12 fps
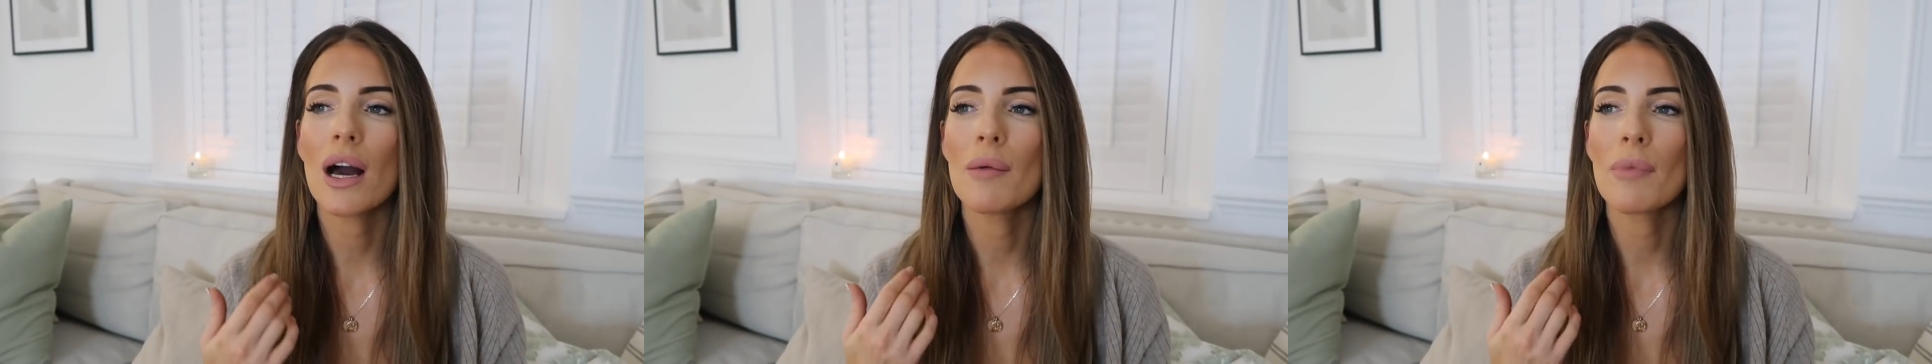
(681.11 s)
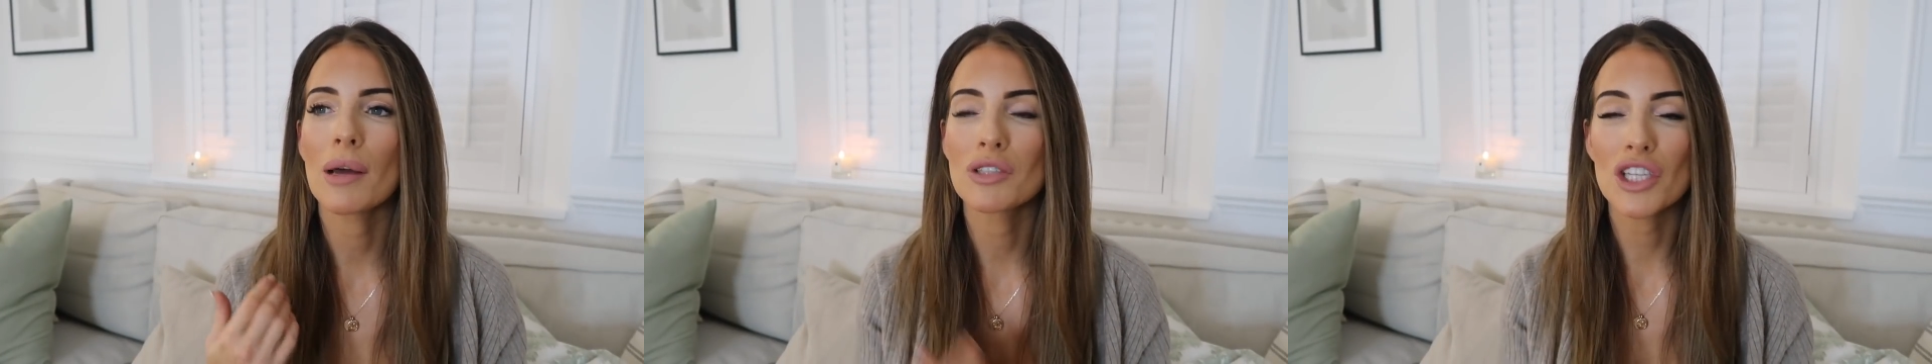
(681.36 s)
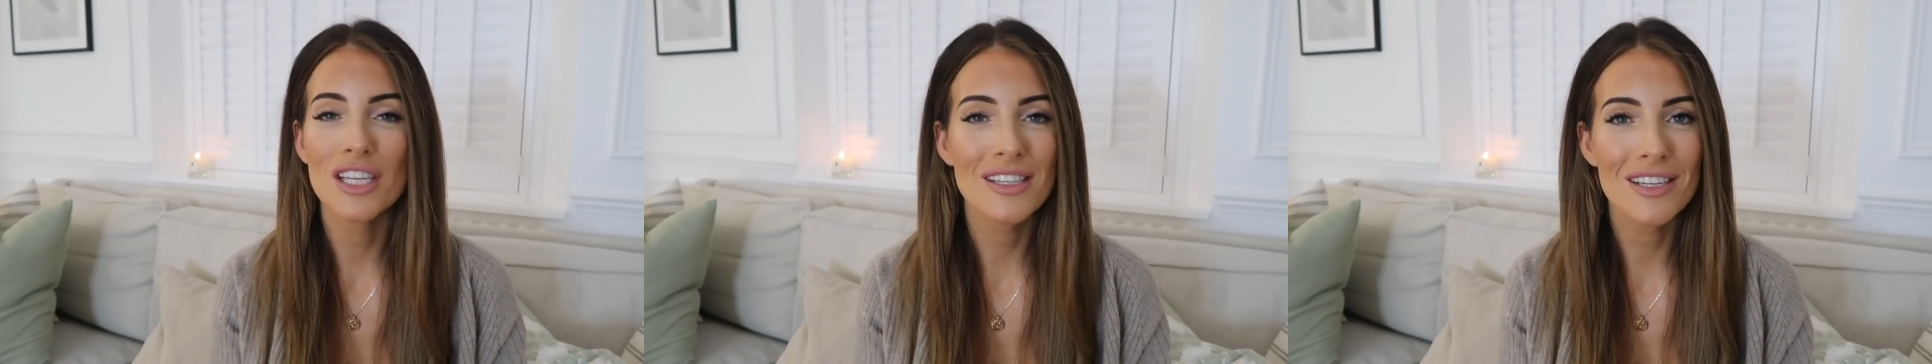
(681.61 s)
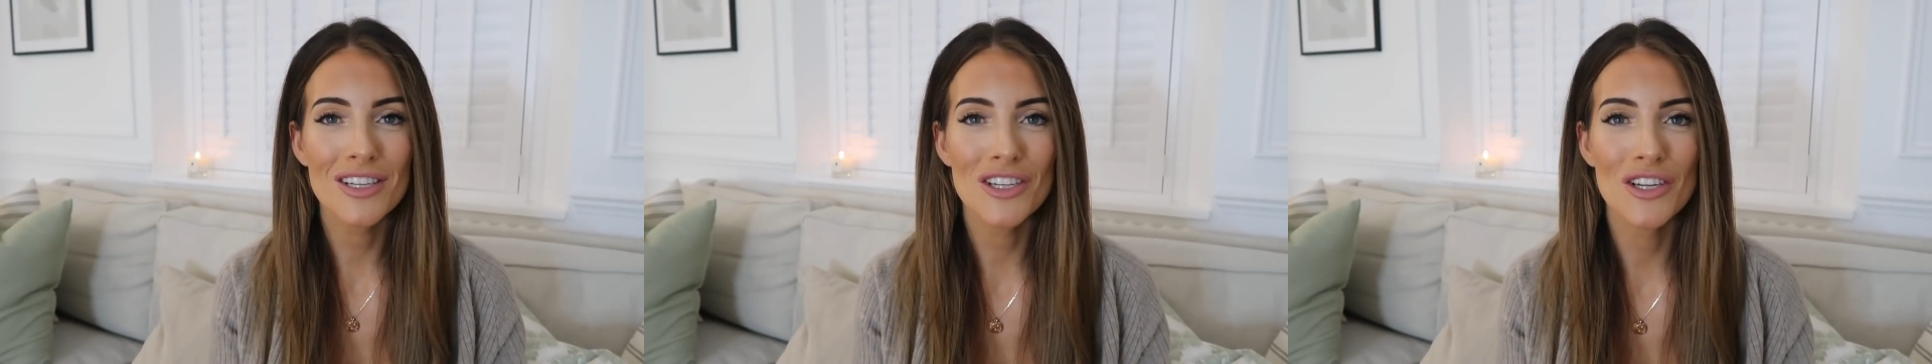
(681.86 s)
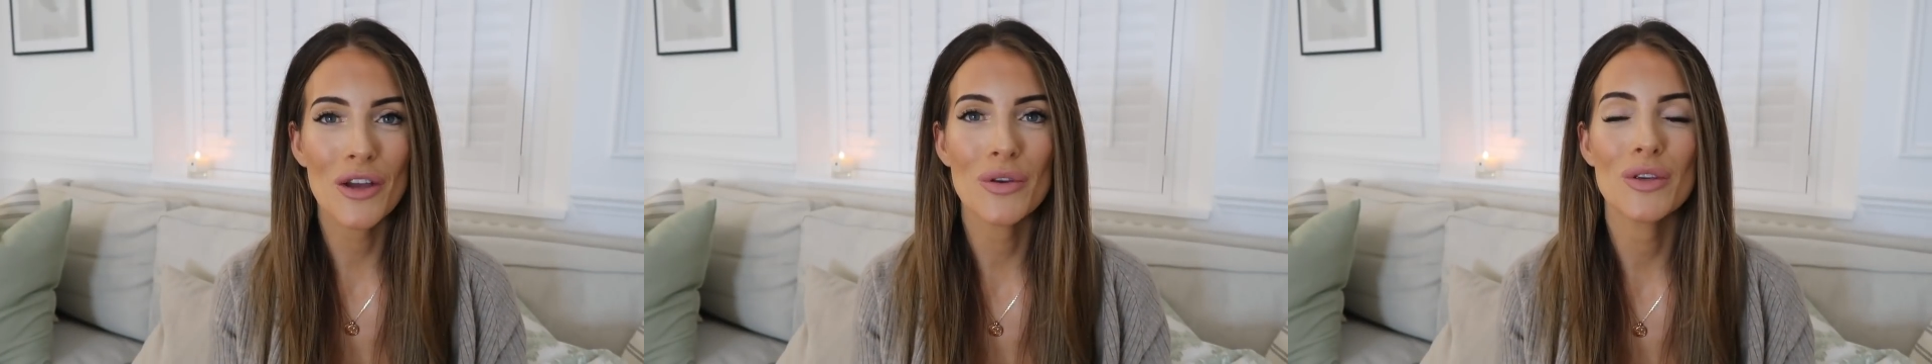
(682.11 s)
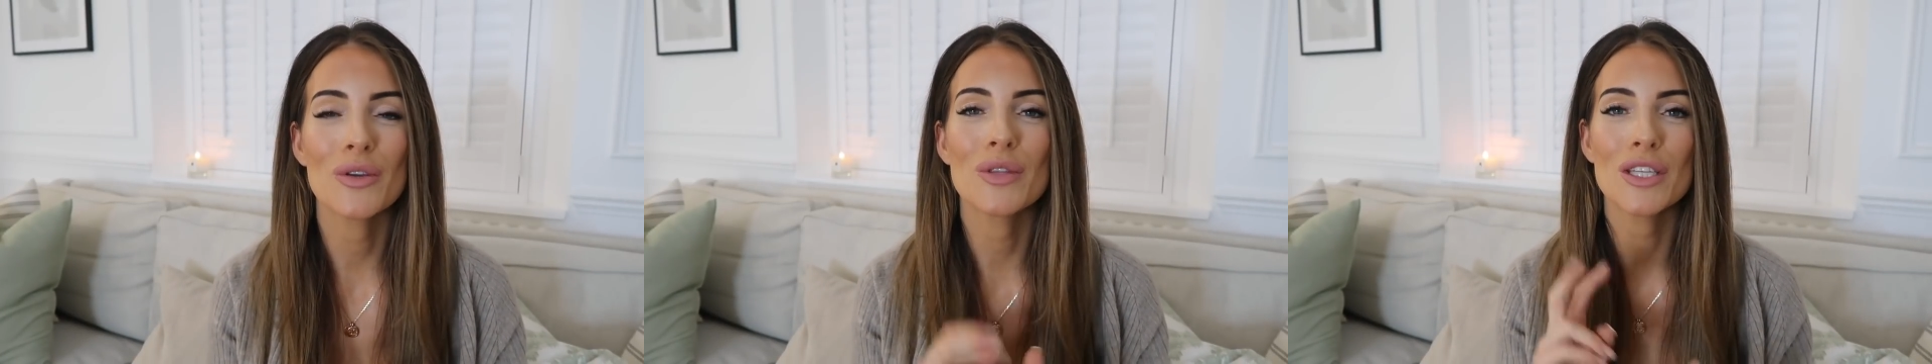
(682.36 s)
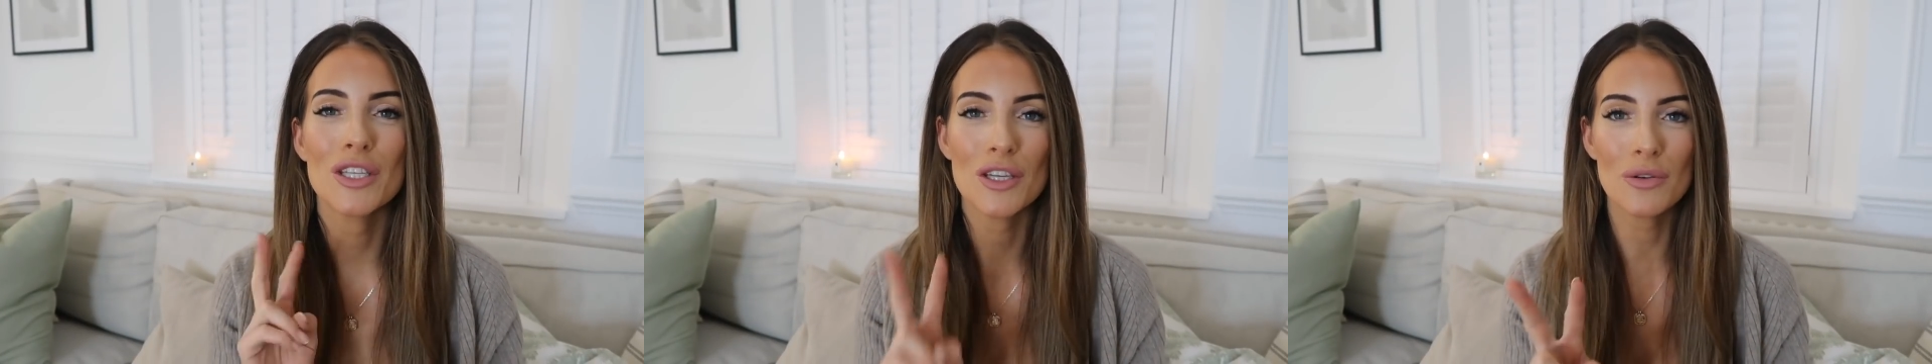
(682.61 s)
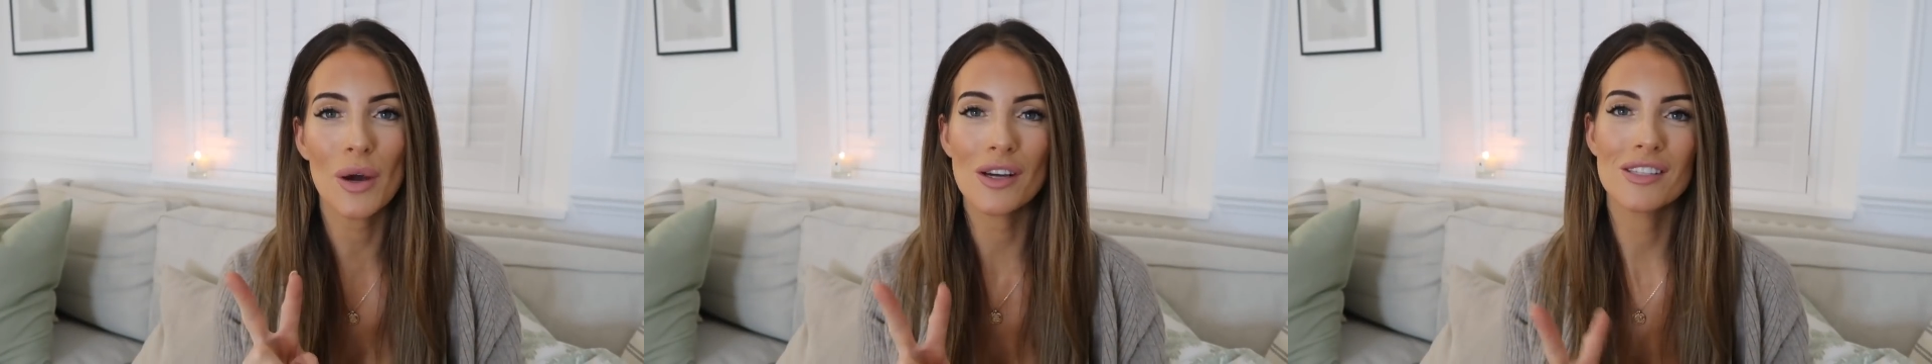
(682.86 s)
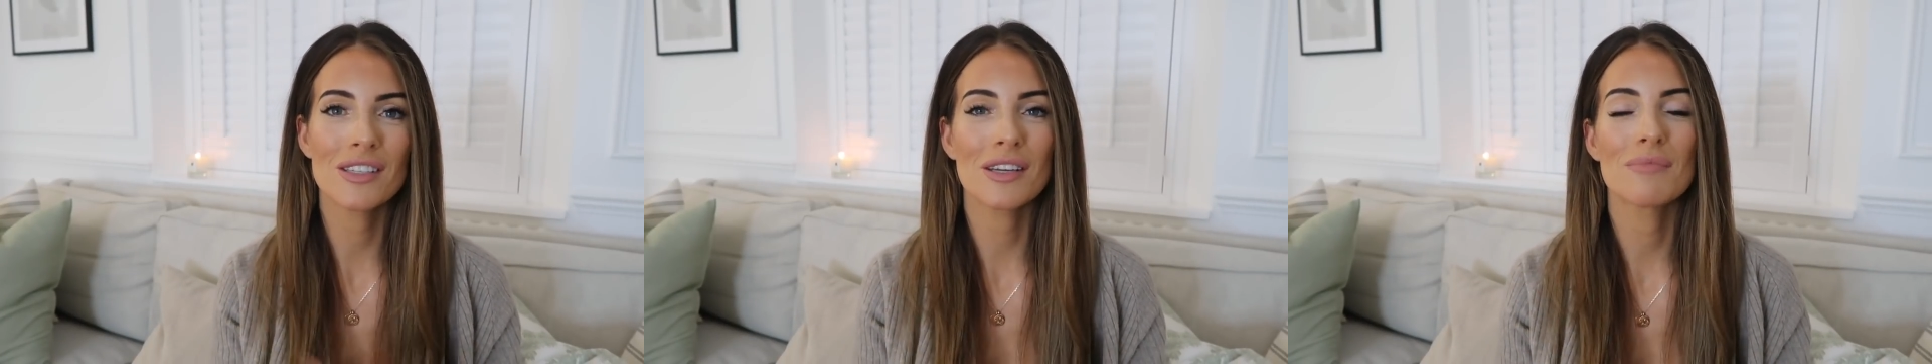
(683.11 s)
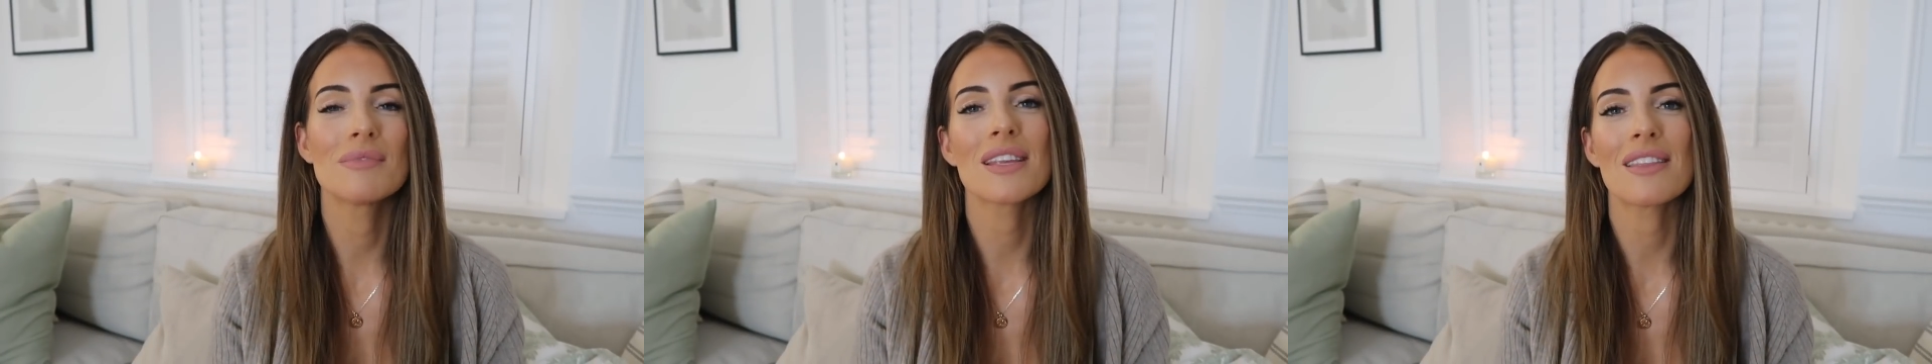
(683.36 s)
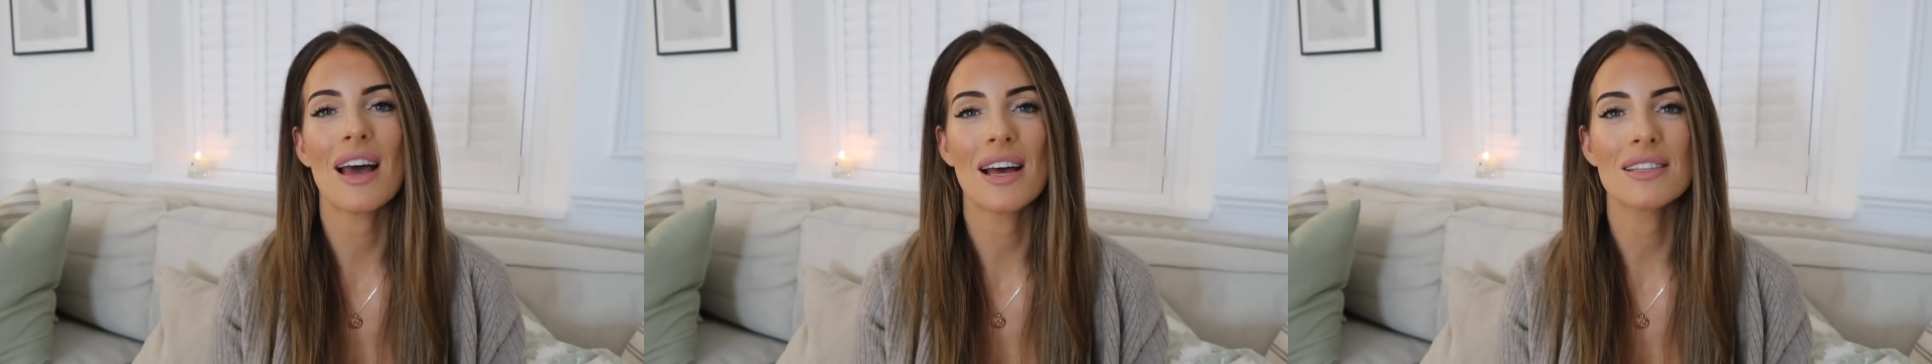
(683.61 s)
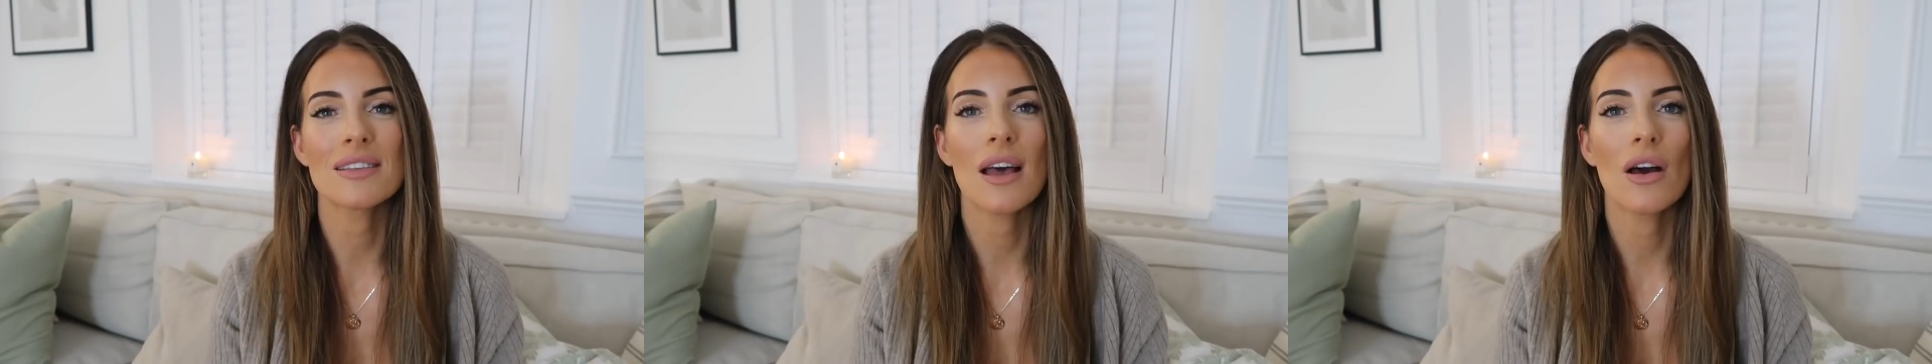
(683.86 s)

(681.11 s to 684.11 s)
I'm just going to show you the 2 items that